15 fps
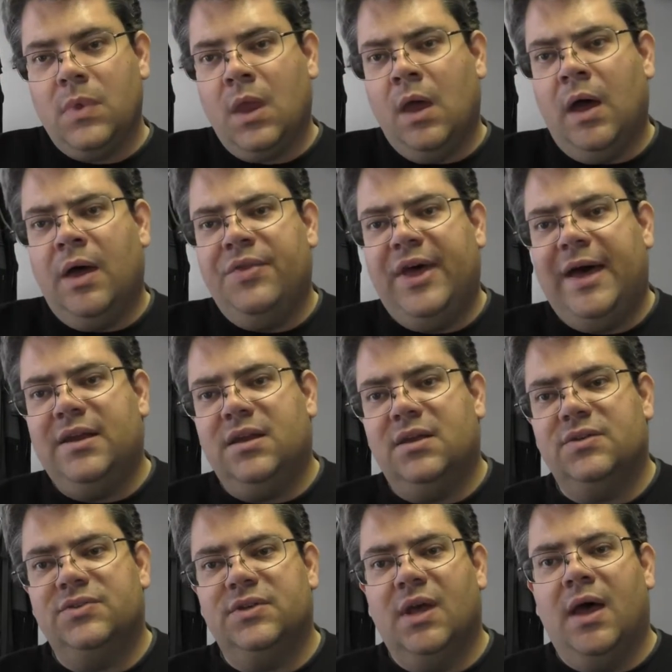that
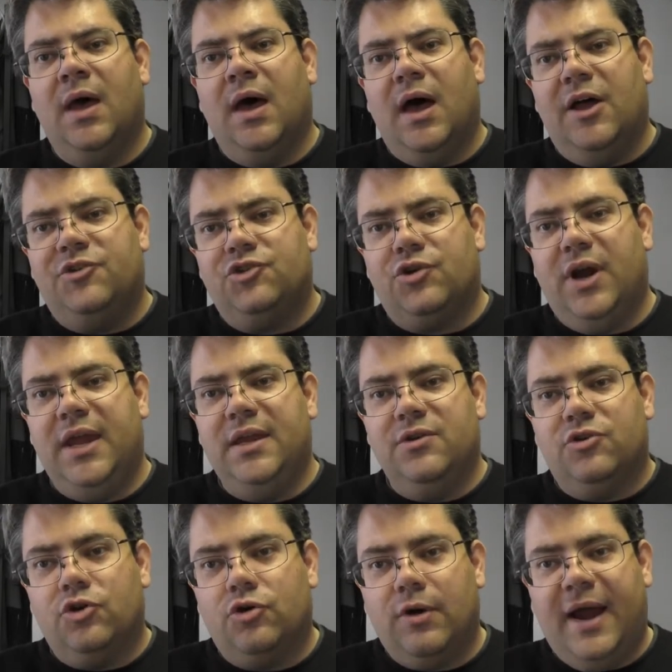is, a train
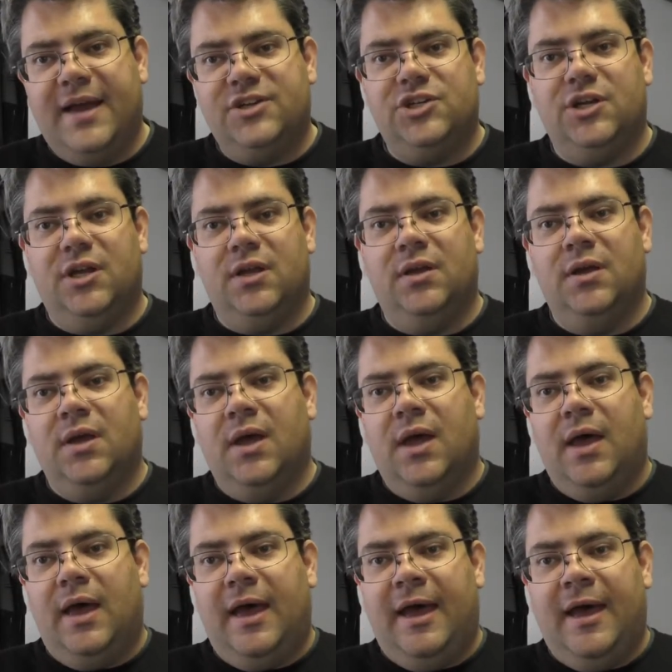crashing
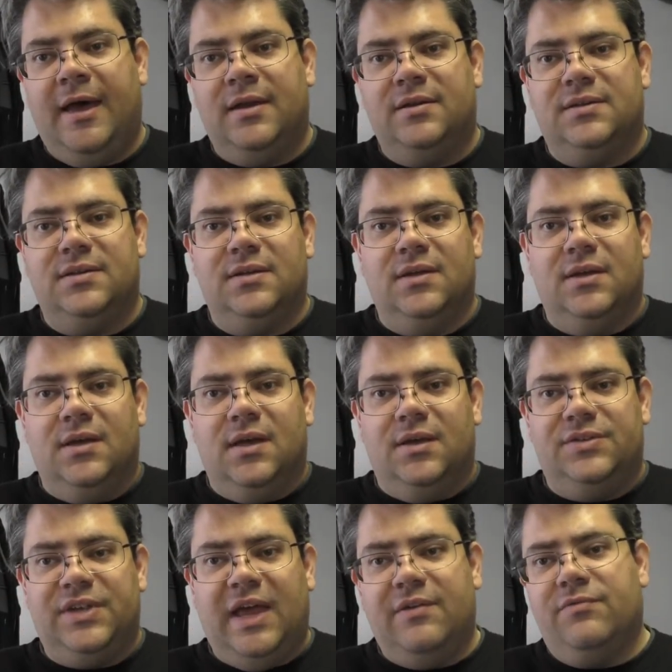at
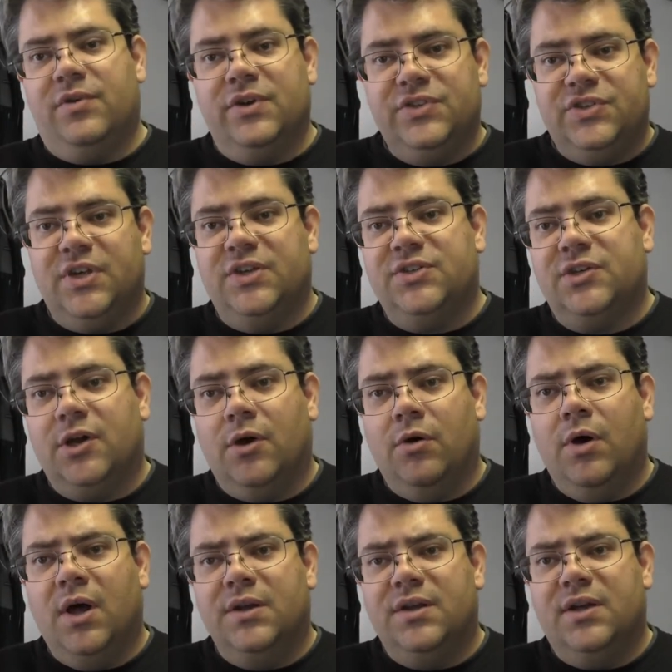San
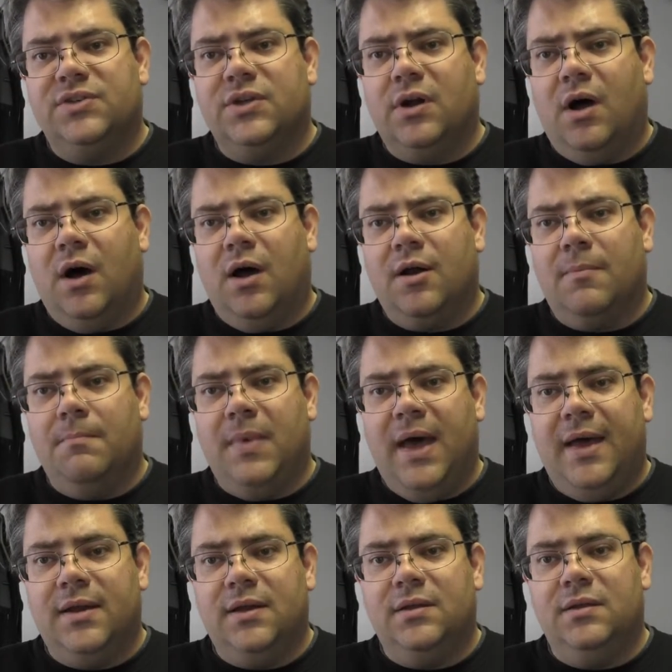Francisco doesn't
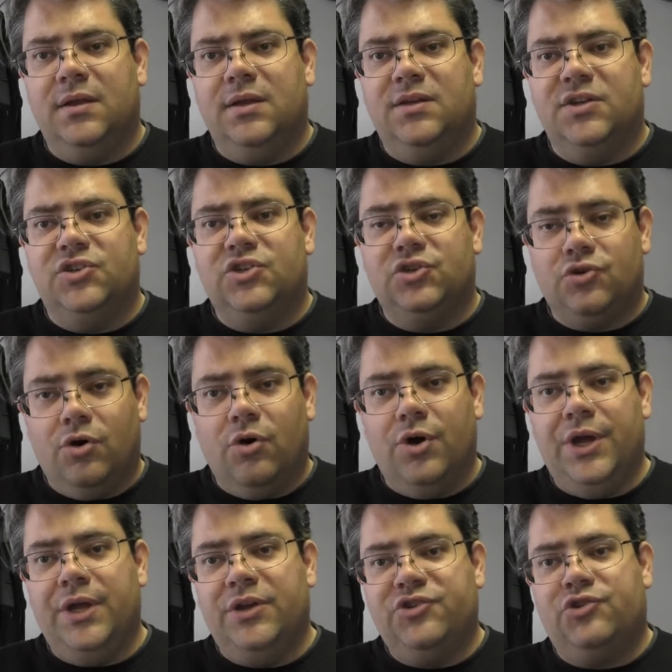automatically
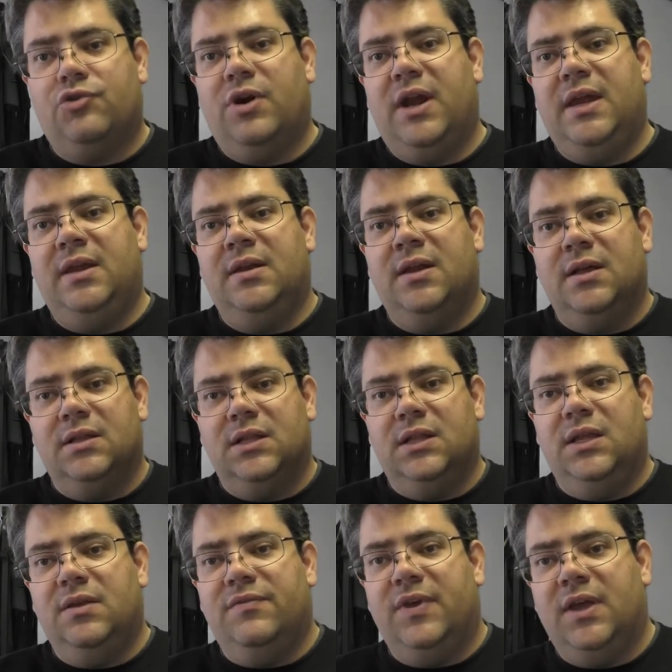destroy a train
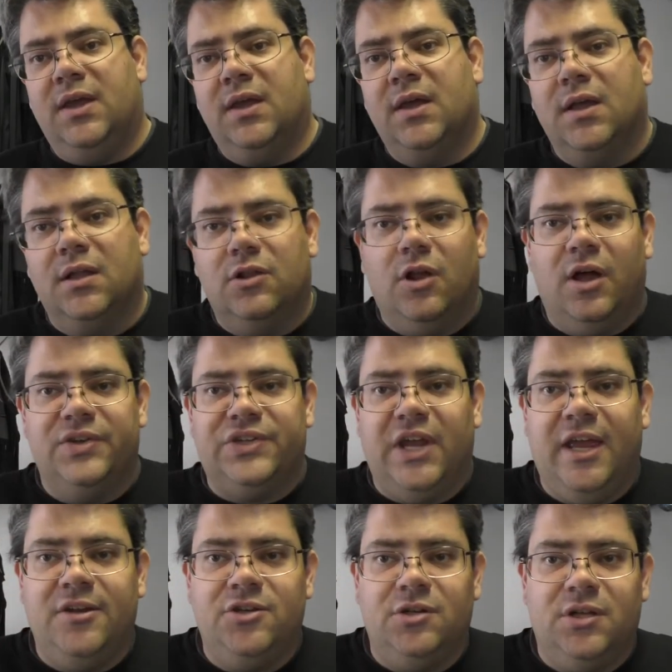leaving Los
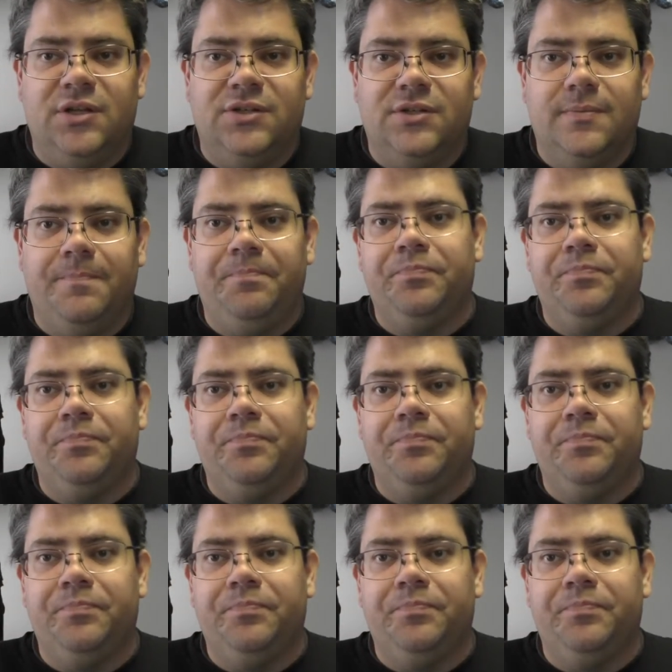Angeles.